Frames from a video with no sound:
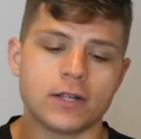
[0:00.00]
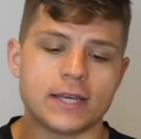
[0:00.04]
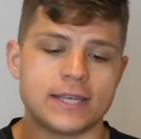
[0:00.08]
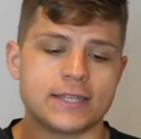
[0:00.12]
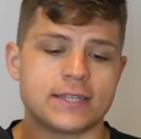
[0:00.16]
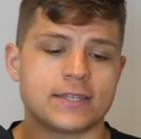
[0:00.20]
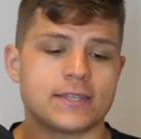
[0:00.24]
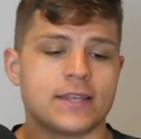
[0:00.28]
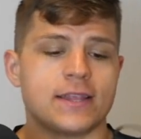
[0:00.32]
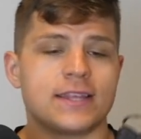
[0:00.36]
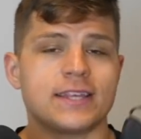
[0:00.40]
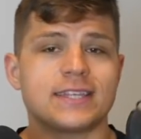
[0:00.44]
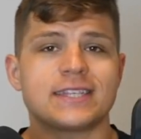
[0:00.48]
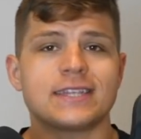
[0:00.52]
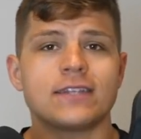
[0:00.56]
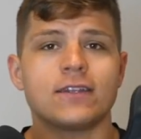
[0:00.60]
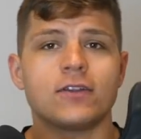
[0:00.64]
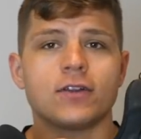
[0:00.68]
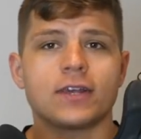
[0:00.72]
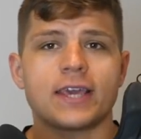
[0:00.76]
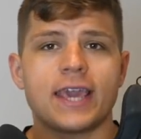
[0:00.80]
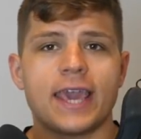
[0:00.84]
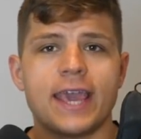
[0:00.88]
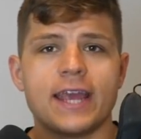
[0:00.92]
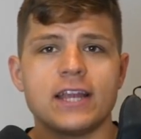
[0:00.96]
is this
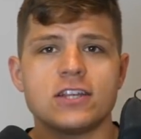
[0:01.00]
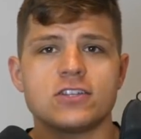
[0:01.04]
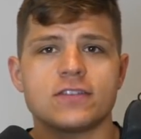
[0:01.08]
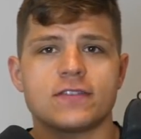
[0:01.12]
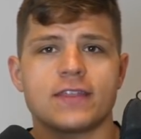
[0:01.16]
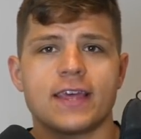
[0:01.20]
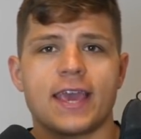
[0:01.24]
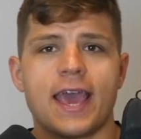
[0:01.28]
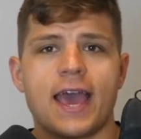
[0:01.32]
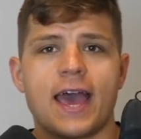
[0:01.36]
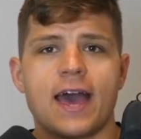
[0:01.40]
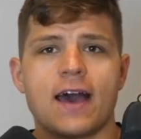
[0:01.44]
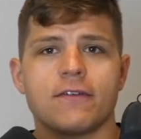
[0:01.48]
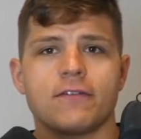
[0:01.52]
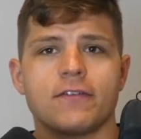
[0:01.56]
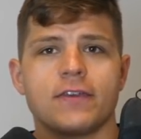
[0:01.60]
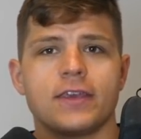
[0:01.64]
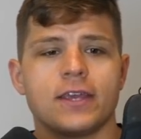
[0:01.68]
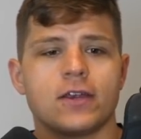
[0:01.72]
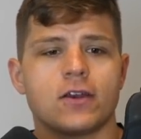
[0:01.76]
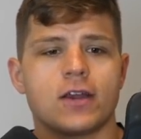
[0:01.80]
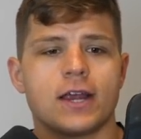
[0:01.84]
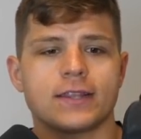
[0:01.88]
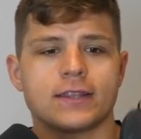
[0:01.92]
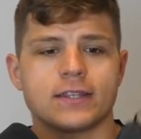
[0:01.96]
little cage that they have
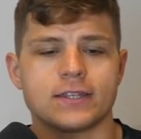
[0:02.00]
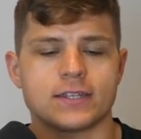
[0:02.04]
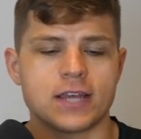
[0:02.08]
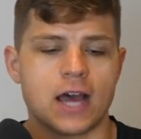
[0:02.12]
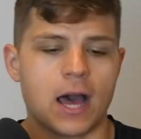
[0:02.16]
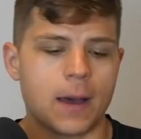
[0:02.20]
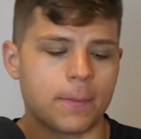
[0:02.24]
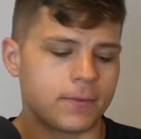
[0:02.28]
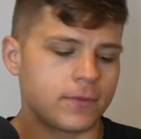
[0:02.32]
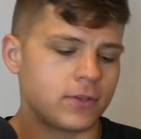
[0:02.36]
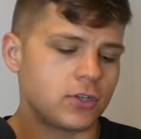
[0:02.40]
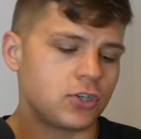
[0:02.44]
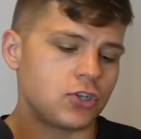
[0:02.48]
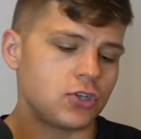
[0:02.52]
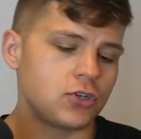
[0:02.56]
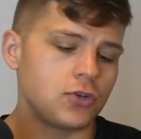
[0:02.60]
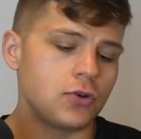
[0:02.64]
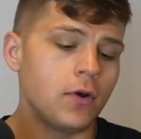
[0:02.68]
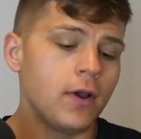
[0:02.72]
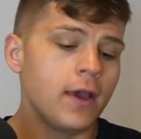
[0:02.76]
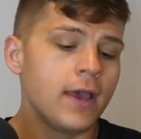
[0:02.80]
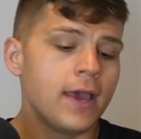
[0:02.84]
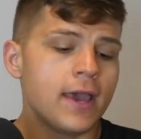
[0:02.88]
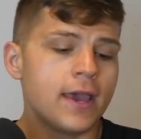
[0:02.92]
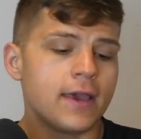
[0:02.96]
here at the top of the
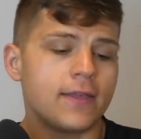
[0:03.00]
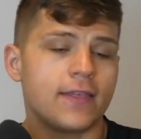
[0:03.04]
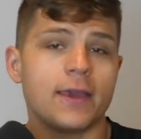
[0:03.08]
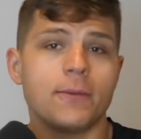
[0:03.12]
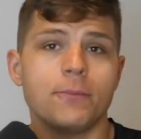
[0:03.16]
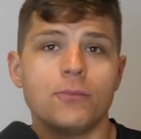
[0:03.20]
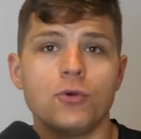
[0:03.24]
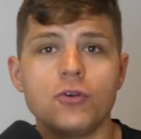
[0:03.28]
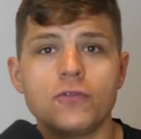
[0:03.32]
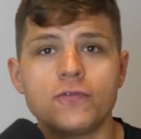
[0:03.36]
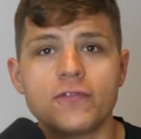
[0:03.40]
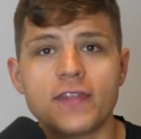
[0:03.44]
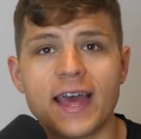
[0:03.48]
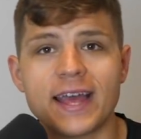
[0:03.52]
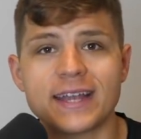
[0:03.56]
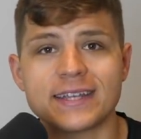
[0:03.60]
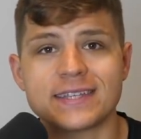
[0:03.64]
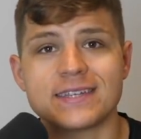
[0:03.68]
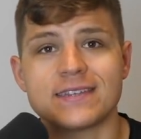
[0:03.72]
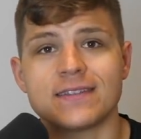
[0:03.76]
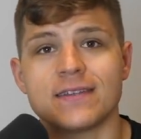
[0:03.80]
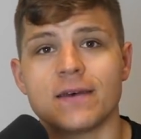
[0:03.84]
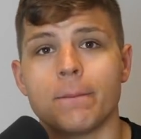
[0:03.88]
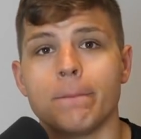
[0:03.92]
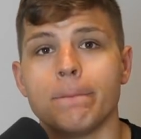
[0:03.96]
shoe. They moved that
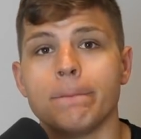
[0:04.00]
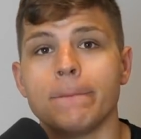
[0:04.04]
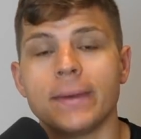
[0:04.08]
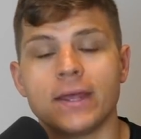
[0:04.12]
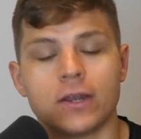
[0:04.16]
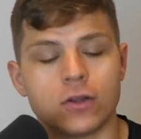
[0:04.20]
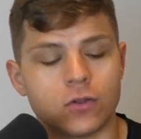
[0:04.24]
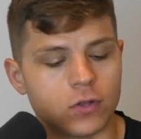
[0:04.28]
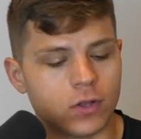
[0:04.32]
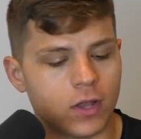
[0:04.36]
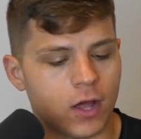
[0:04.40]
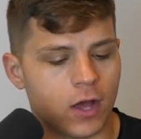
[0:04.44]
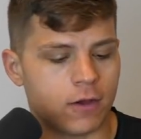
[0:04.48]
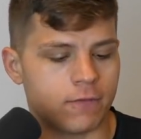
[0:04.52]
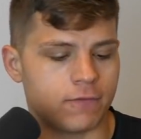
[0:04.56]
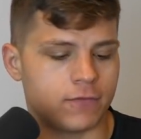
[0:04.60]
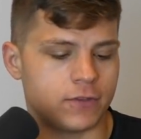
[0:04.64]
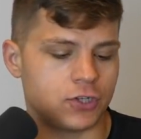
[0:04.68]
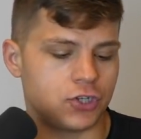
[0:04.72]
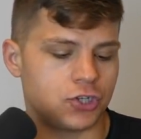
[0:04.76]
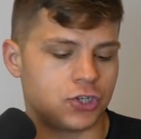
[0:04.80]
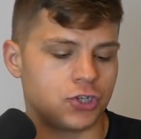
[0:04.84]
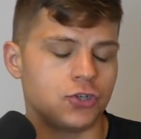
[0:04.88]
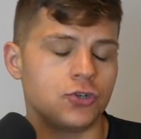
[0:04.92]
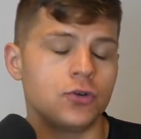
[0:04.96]
to the middle of
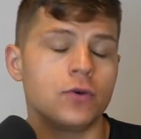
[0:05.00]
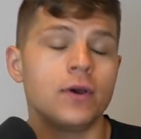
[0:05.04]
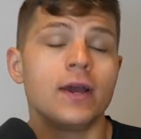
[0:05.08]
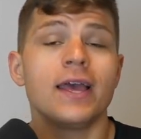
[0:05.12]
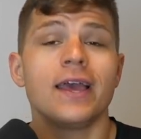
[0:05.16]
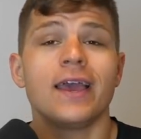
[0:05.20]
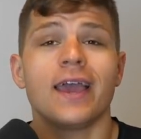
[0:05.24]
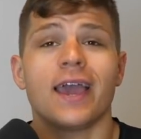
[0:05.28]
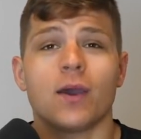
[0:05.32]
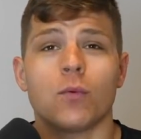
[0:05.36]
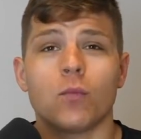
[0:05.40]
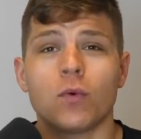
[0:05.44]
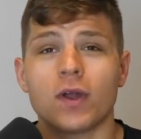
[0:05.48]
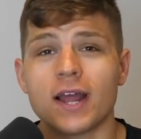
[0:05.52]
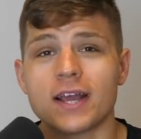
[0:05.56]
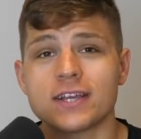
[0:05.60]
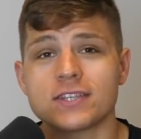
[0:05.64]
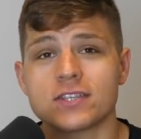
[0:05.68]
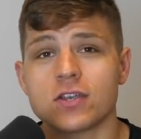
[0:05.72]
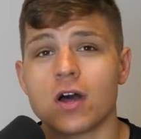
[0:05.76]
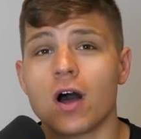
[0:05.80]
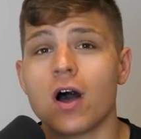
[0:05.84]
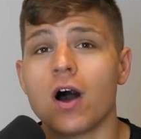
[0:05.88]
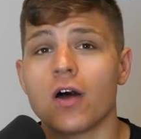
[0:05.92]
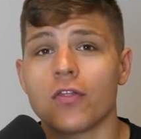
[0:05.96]
the shoe. And what I
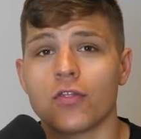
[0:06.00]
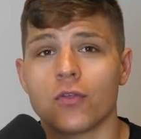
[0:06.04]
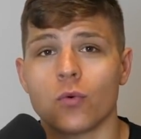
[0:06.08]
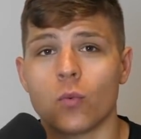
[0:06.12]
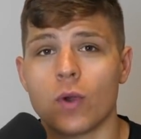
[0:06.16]
saw on the